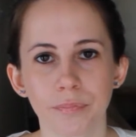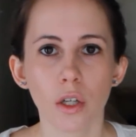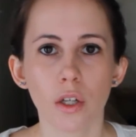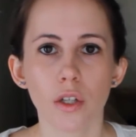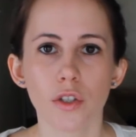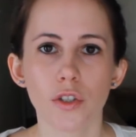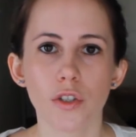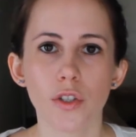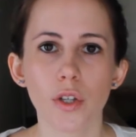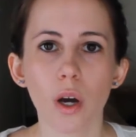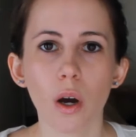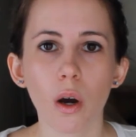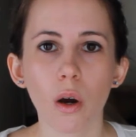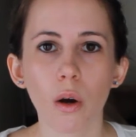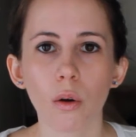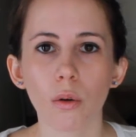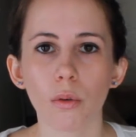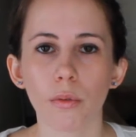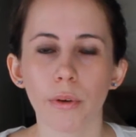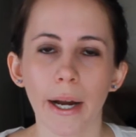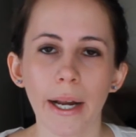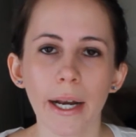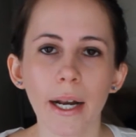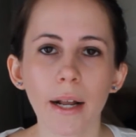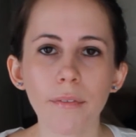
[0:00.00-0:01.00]
So
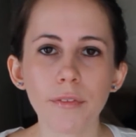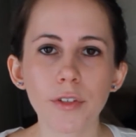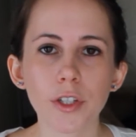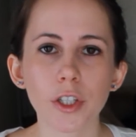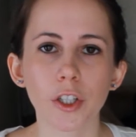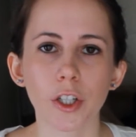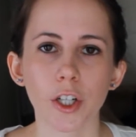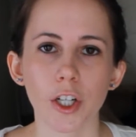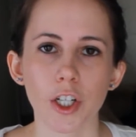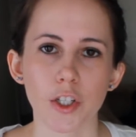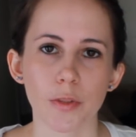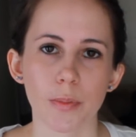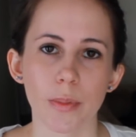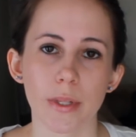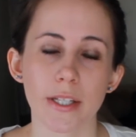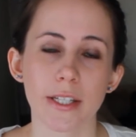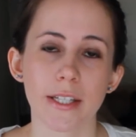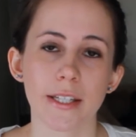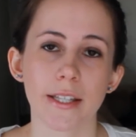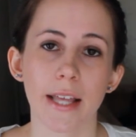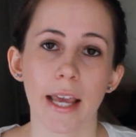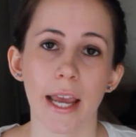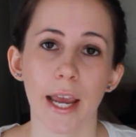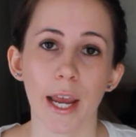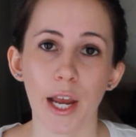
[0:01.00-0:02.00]
right after Christmas,
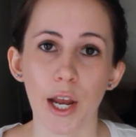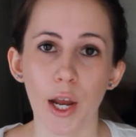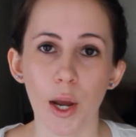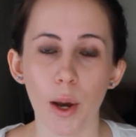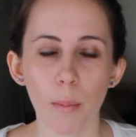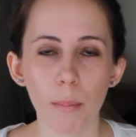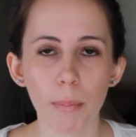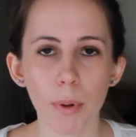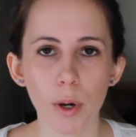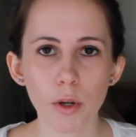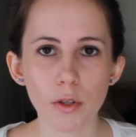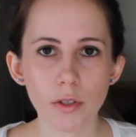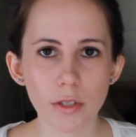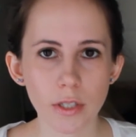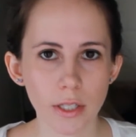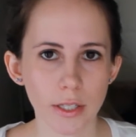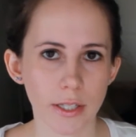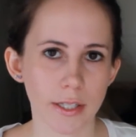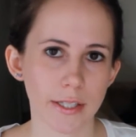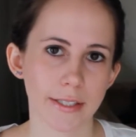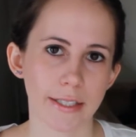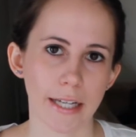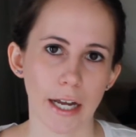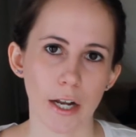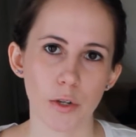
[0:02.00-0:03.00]
they posted
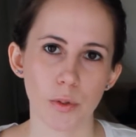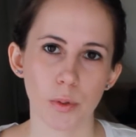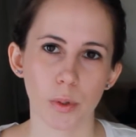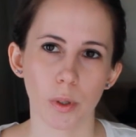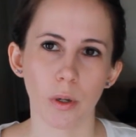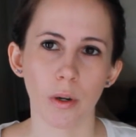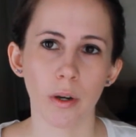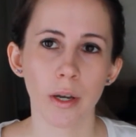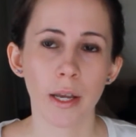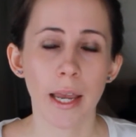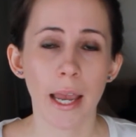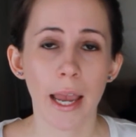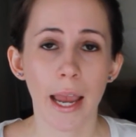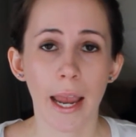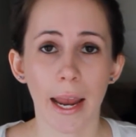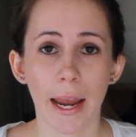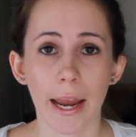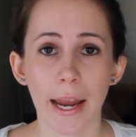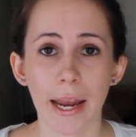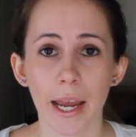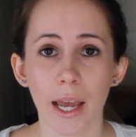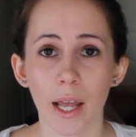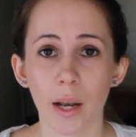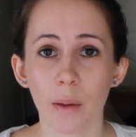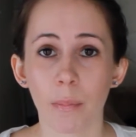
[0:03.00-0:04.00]
the schedule,
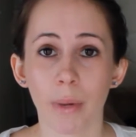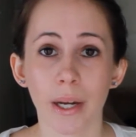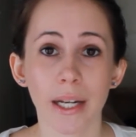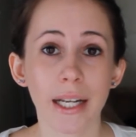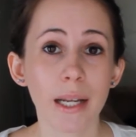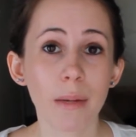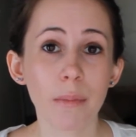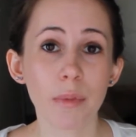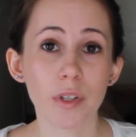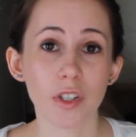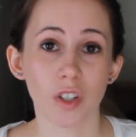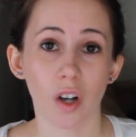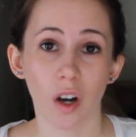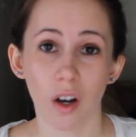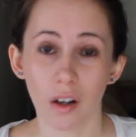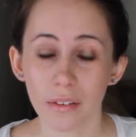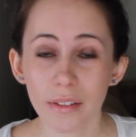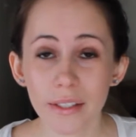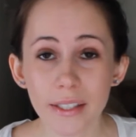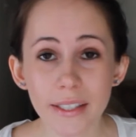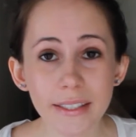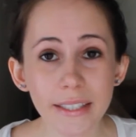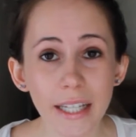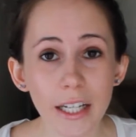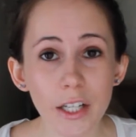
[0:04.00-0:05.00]
and my name was
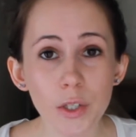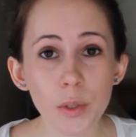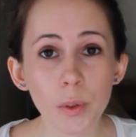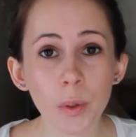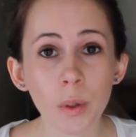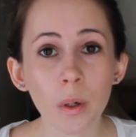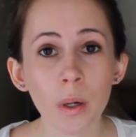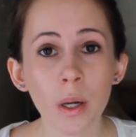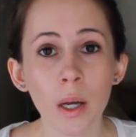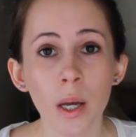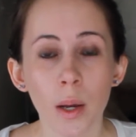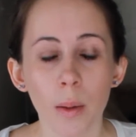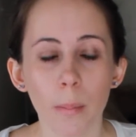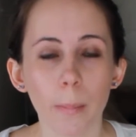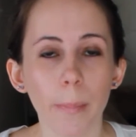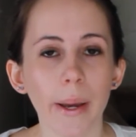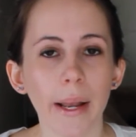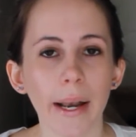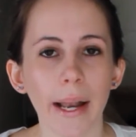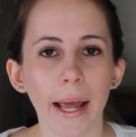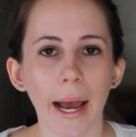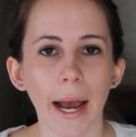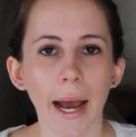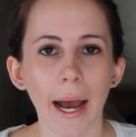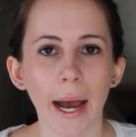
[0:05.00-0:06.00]
on the schedule, but
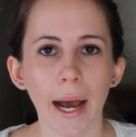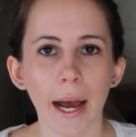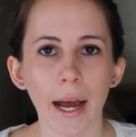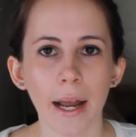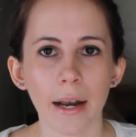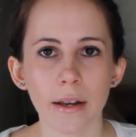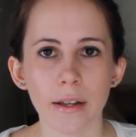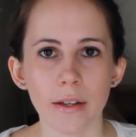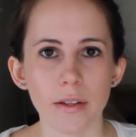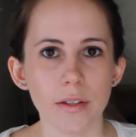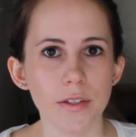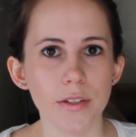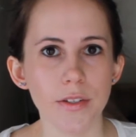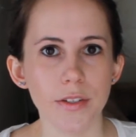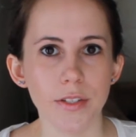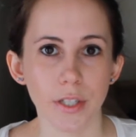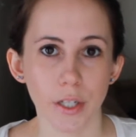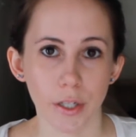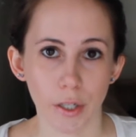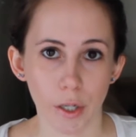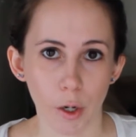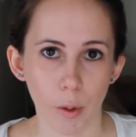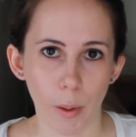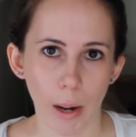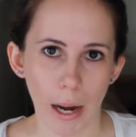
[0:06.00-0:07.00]
it had
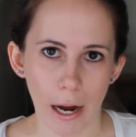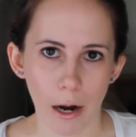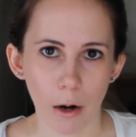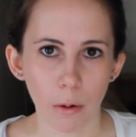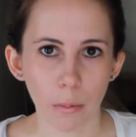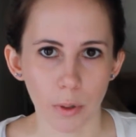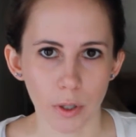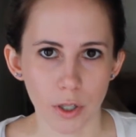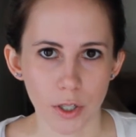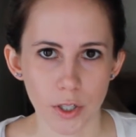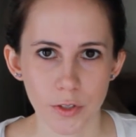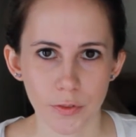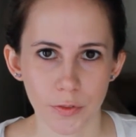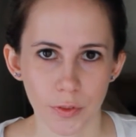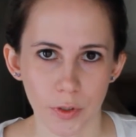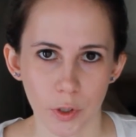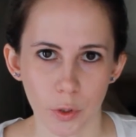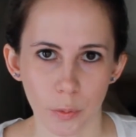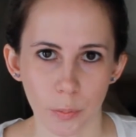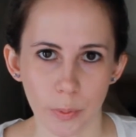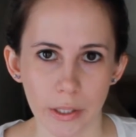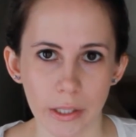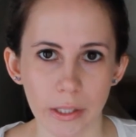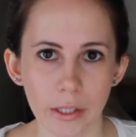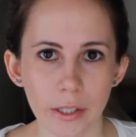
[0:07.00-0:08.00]
0 hours for the
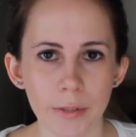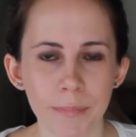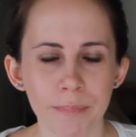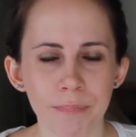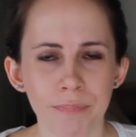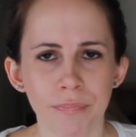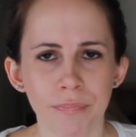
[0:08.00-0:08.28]
week.